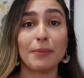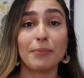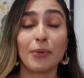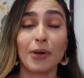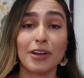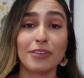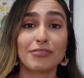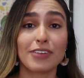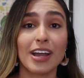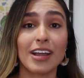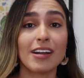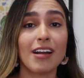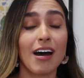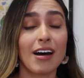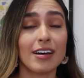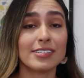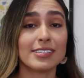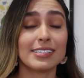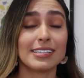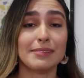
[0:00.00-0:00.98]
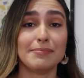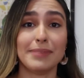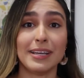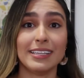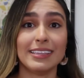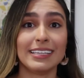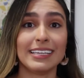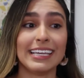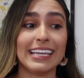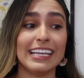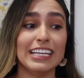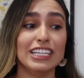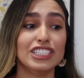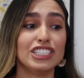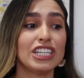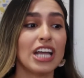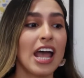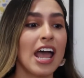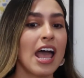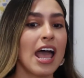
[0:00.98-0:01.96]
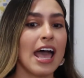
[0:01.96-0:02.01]
boyfriend Austin made the
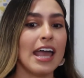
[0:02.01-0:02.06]
quiche,